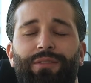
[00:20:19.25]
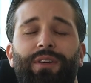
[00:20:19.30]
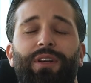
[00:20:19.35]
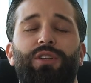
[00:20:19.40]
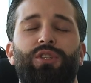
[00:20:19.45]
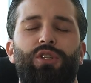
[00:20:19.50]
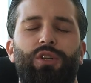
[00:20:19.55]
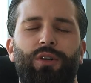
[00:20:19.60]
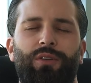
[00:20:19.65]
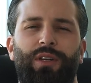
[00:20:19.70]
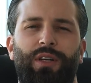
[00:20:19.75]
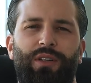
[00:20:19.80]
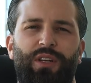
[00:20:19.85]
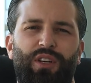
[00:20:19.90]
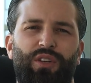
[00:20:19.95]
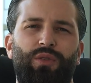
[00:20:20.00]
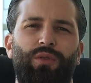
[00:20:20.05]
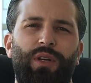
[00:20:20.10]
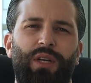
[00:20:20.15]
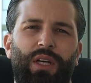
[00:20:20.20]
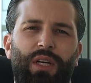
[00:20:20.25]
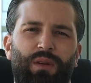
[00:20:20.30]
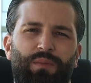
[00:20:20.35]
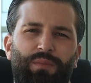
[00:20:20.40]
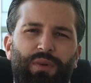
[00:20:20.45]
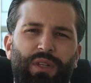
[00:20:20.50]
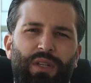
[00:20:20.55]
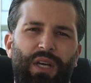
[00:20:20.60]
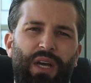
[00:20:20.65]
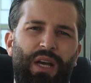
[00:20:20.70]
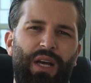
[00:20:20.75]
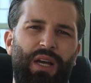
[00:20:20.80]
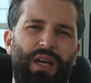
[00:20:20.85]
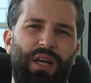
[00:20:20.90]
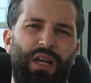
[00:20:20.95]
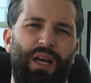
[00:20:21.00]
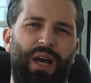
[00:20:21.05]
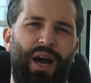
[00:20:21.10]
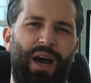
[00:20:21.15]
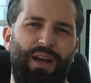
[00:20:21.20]
think it's good that they're doing it, but
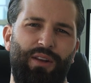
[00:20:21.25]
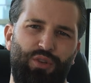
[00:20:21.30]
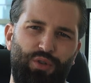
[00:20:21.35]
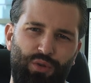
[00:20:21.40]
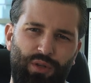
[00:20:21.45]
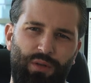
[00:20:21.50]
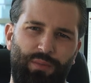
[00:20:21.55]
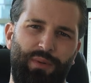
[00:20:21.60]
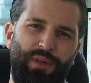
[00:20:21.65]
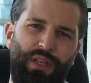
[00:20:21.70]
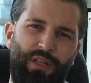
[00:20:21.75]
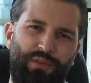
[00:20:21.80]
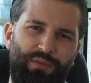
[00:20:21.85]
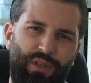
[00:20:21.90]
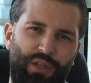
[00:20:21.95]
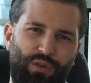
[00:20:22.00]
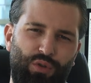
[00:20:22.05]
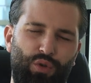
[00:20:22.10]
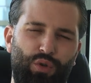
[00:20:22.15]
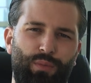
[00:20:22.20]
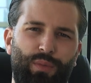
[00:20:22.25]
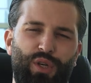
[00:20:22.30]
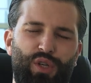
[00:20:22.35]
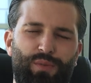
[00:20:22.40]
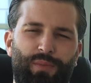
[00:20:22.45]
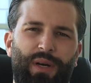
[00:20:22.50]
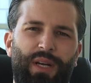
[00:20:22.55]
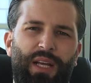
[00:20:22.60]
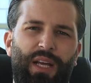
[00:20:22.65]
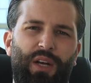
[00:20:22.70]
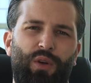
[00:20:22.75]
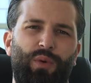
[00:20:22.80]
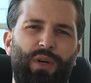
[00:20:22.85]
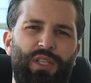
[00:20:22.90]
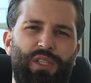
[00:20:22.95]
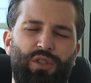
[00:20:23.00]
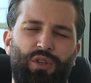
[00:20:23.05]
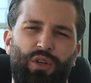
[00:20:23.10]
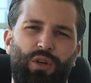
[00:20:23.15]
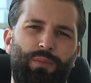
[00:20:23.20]
I truly believe that too much money
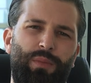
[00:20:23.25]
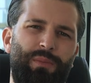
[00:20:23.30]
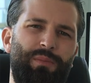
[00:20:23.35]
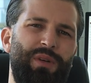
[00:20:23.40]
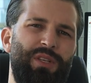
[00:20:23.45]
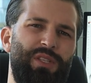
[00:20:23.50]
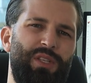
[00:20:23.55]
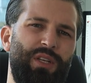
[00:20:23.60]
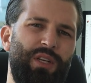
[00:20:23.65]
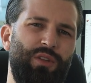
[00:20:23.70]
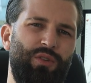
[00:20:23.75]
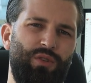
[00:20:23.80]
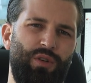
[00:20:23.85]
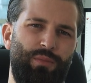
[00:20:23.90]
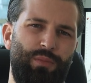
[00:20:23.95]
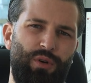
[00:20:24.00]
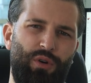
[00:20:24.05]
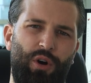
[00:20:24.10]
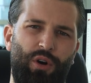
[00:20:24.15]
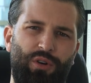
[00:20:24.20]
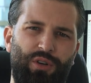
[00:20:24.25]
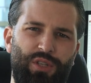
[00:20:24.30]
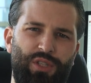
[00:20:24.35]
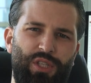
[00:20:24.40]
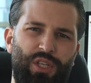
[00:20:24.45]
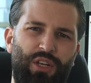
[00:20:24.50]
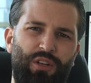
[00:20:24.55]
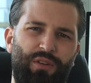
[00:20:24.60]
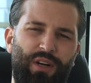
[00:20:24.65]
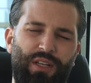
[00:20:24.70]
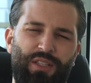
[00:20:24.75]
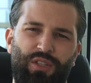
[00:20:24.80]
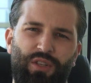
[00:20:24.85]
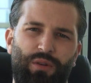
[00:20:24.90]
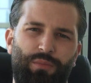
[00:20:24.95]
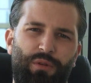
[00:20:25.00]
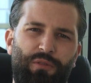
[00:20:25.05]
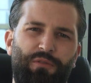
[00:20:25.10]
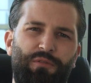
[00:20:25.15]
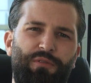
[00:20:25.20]
anyways is going to be missing into the bureaucracy, right? It's
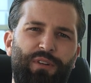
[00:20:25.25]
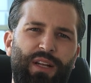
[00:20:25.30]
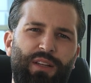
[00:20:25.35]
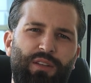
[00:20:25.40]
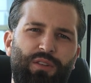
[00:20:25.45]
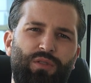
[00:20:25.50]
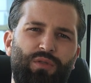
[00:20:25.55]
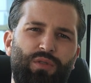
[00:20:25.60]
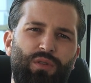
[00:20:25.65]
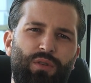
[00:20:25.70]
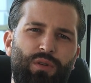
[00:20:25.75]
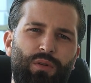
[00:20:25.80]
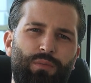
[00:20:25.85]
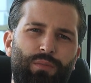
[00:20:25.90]
going to be fed into the